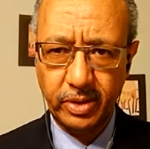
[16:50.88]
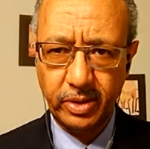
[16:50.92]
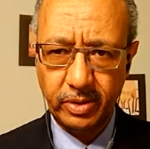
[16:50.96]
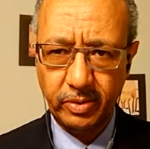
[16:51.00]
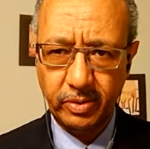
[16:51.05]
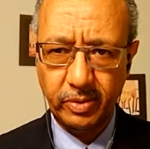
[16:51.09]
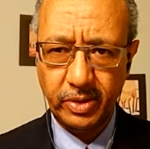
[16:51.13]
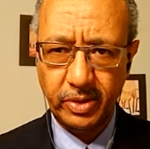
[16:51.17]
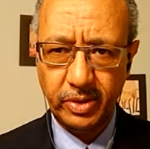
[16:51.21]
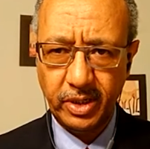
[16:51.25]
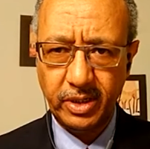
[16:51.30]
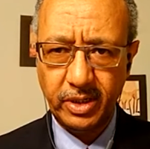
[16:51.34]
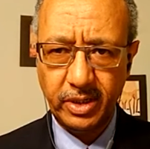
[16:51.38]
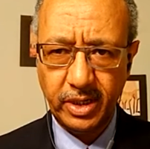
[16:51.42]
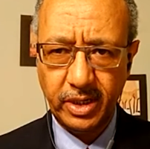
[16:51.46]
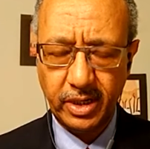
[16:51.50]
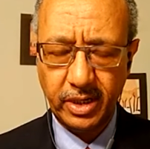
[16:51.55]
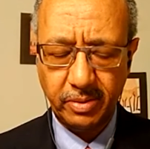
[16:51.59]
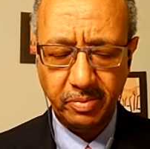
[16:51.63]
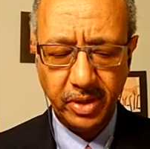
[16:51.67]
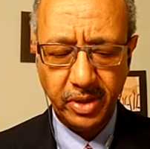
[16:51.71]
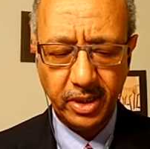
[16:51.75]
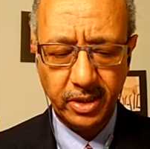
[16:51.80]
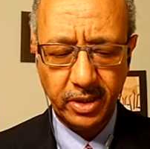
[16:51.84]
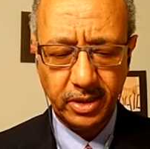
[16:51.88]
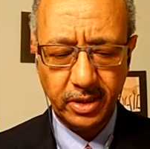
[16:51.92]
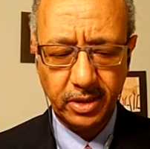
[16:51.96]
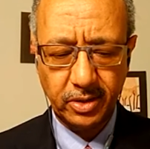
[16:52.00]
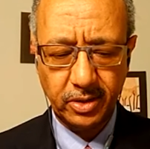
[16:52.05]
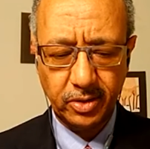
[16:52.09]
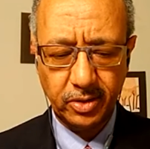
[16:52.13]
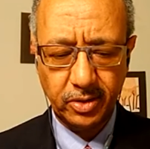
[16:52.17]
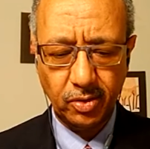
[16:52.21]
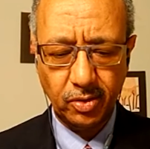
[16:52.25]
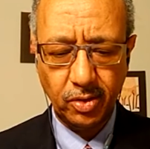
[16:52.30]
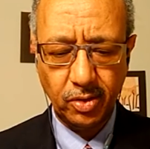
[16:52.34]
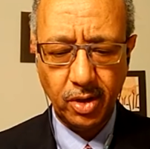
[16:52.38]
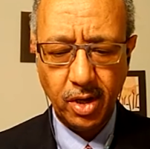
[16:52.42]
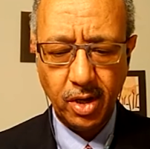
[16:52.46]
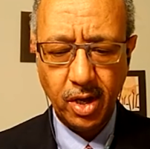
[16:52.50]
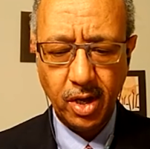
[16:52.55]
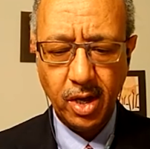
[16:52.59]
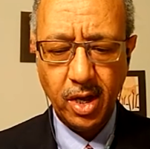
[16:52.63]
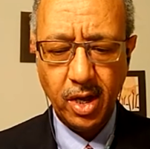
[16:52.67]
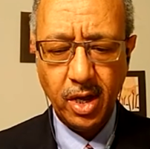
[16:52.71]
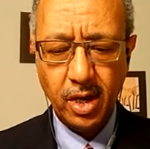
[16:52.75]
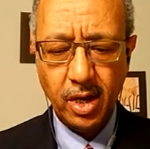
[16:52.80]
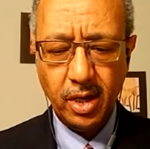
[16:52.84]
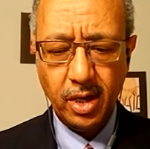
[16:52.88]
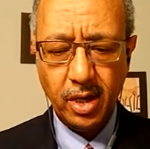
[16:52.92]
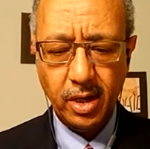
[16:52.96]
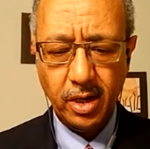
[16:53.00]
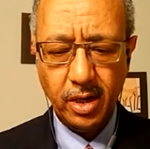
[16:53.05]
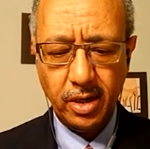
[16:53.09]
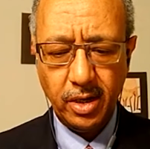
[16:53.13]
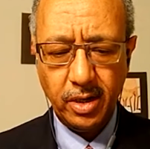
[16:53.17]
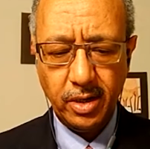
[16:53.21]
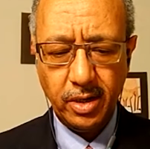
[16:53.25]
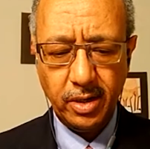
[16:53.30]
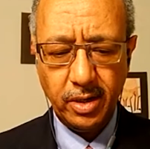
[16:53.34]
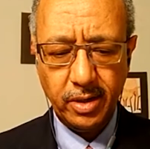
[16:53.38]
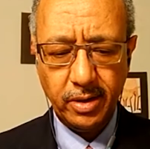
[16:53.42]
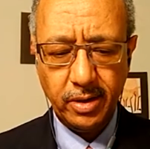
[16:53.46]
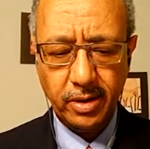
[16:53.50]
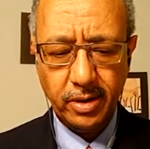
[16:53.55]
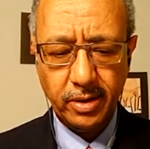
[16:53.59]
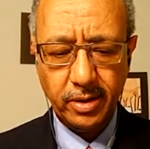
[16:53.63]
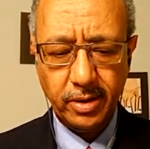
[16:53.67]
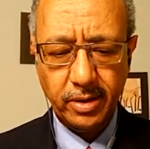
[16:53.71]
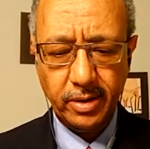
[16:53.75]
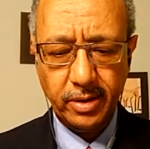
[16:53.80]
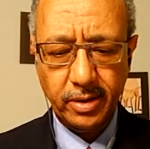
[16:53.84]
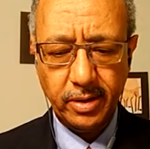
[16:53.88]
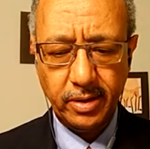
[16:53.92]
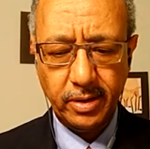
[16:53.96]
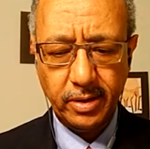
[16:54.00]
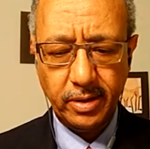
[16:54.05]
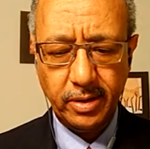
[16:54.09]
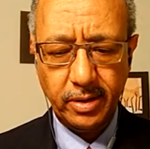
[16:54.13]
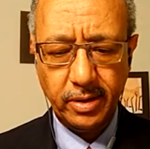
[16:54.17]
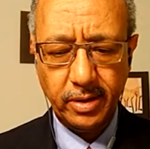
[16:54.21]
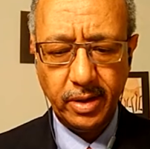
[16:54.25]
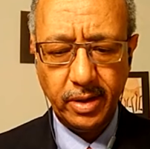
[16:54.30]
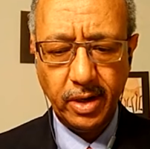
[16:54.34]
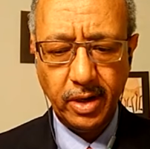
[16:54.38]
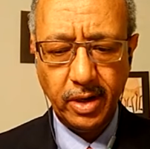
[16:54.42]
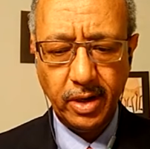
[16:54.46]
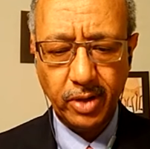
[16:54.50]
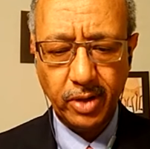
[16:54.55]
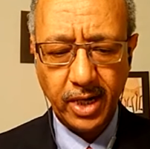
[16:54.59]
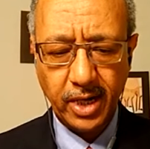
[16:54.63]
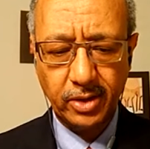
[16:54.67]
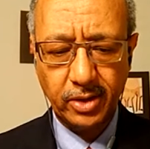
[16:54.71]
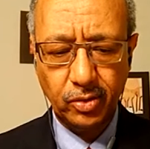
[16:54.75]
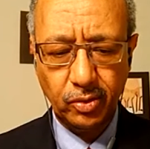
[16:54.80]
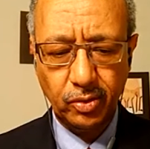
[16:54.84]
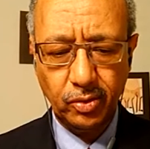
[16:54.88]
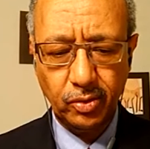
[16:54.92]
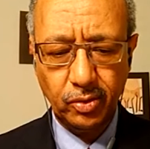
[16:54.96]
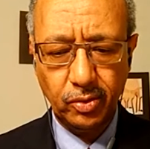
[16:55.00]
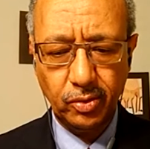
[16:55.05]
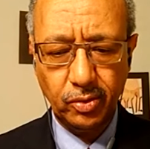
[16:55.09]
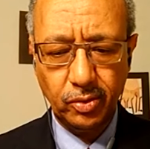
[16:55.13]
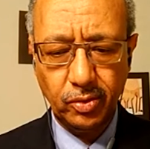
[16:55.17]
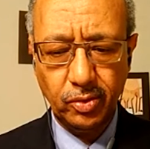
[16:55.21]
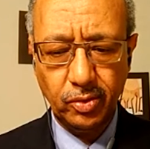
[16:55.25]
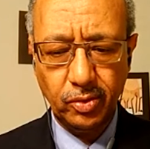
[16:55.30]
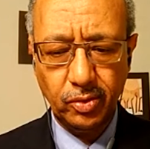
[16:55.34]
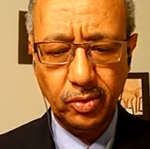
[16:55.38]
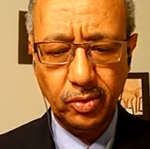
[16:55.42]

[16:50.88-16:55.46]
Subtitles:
within their means. So I would like to